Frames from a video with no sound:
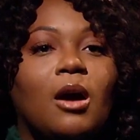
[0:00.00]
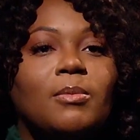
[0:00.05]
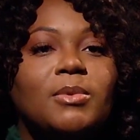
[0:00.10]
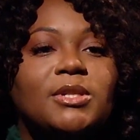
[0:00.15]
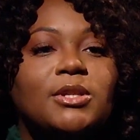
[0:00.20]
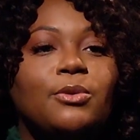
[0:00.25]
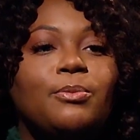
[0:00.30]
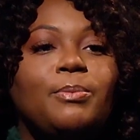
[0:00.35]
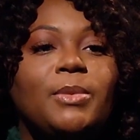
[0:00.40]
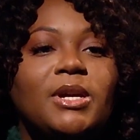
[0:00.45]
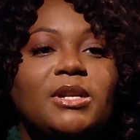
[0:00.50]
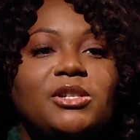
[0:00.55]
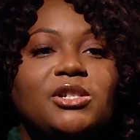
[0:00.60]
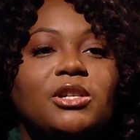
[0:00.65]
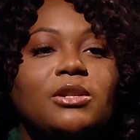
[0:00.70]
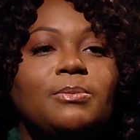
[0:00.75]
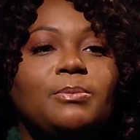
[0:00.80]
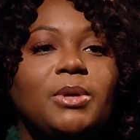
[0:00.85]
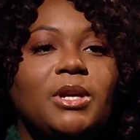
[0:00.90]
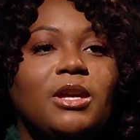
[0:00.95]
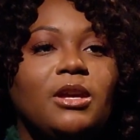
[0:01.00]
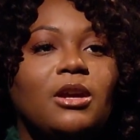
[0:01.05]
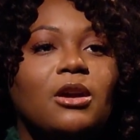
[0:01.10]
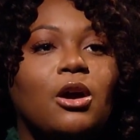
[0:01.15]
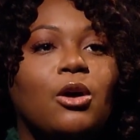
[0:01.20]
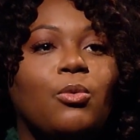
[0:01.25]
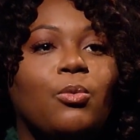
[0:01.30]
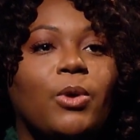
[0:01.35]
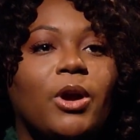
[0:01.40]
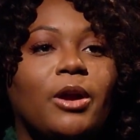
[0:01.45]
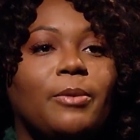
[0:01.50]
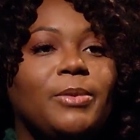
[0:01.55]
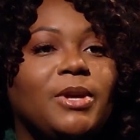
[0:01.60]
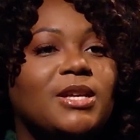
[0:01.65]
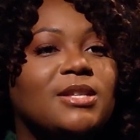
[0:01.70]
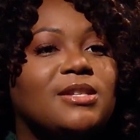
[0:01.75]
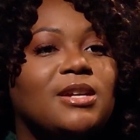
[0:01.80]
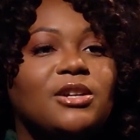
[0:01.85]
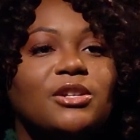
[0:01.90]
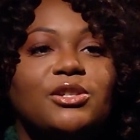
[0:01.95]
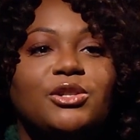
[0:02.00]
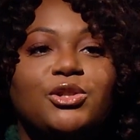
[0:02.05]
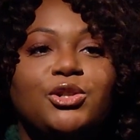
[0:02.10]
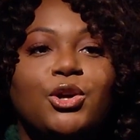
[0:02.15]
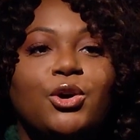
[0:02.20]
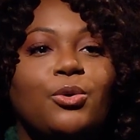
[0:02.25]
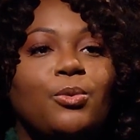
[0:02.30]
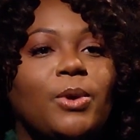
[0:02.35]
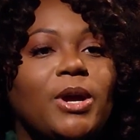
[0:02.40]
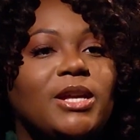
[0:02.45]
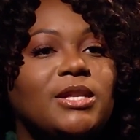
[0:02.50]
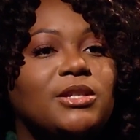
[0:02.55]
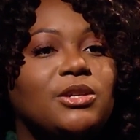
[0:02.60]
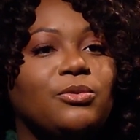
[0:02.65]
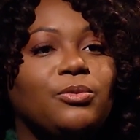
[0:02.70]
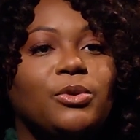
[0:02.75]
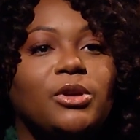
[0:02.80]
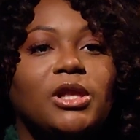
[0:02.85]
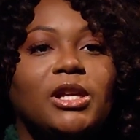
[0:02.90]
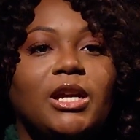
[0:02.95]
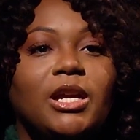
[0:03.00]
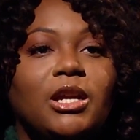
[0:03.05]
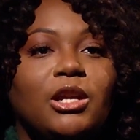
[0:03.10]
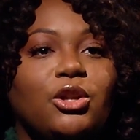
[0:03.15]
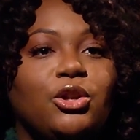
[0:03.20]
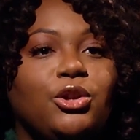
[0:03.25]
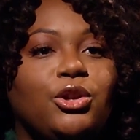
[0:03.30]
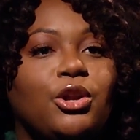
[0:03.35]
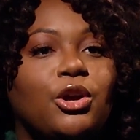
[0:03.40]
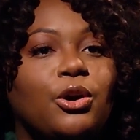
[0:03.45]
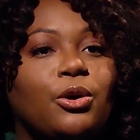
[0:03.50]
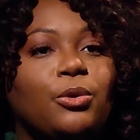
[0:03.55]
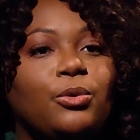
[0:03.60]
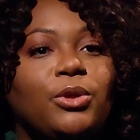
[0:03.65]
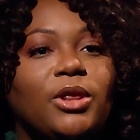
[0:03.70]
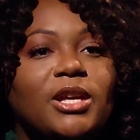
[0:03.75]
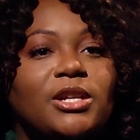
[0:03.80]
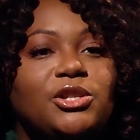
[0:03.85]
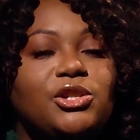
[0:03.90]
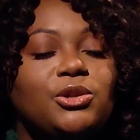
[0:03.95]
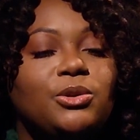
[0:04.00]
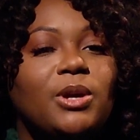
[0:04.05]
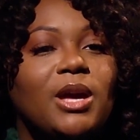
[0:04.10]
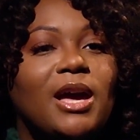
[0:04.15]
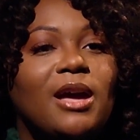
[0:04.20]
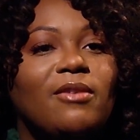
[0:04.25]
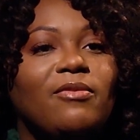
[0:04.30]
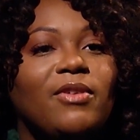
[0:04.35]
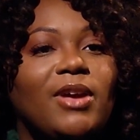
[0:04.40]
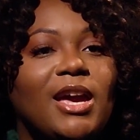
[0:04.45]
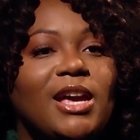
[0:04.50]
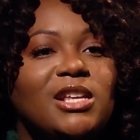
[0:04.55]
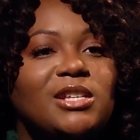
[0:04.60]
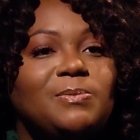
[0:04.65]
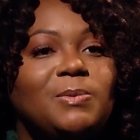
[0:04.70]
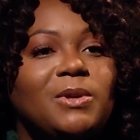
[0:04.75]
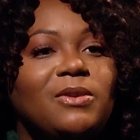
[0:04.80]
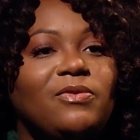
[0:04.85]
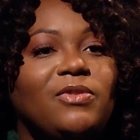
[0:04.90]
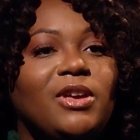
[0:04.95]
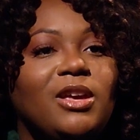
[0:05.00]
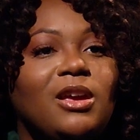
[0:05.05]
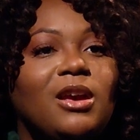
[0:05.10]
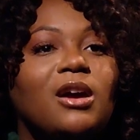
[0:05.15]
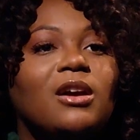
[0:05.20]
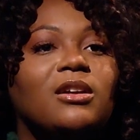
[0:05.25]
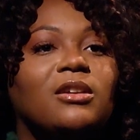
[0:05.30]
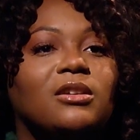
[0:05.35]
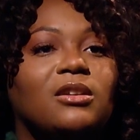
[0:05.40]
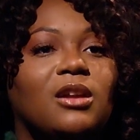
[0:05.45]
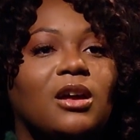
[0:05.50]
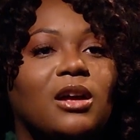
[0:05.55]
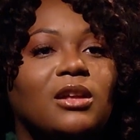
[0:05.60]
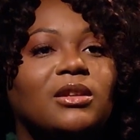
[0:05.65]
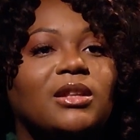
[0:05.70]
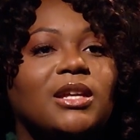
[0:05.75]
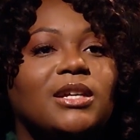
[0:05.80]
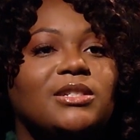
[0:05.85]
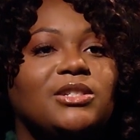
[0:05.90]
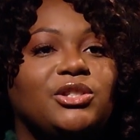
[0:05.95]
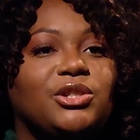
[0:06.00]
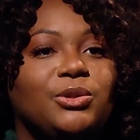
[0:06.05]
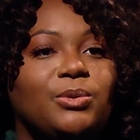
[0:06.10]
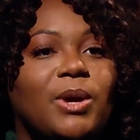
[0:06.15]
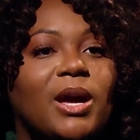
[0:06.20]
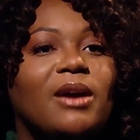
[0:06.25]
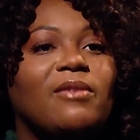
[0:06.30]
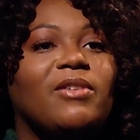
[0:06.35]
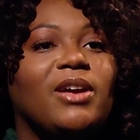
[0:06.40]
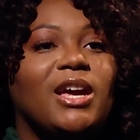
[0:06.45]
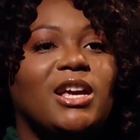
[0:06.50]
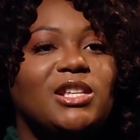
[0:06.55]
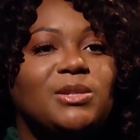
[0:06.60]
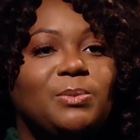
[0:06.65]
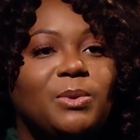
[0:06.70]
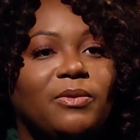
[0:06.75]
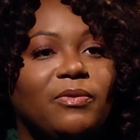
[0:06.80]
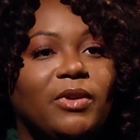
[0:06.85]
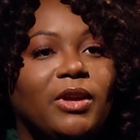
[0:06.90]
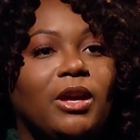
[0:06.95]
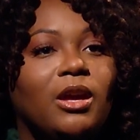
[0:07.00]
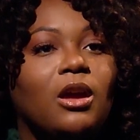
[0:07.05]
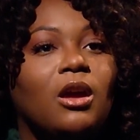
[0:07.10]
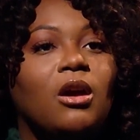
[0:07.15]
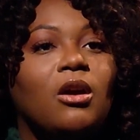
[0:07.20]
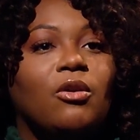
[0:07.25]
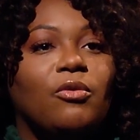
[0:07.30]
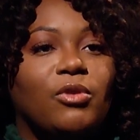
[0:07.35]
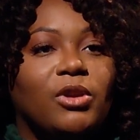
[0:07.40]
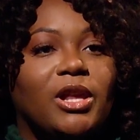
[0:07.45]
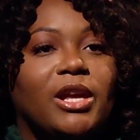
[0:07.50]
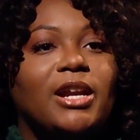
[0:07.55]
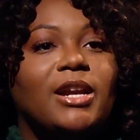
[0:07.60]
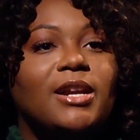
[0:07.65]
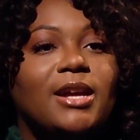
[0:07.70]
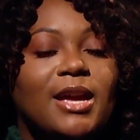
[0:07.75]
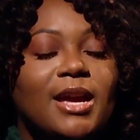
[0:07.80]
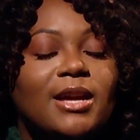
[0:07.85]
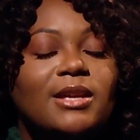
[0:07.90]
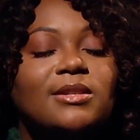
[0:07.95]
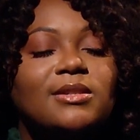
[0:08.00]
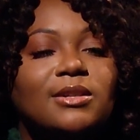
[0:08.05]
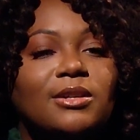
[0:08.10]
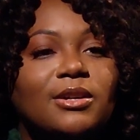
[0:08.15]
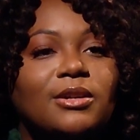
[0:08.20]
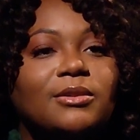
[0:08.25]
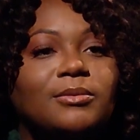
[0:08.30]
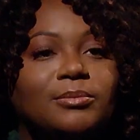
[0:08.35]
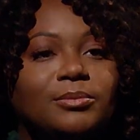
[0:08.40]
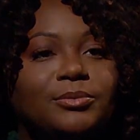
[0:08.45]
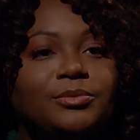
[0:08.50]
So men should be aware, because there's no way to really know that you have HPV unless you have an HPV-related cancer.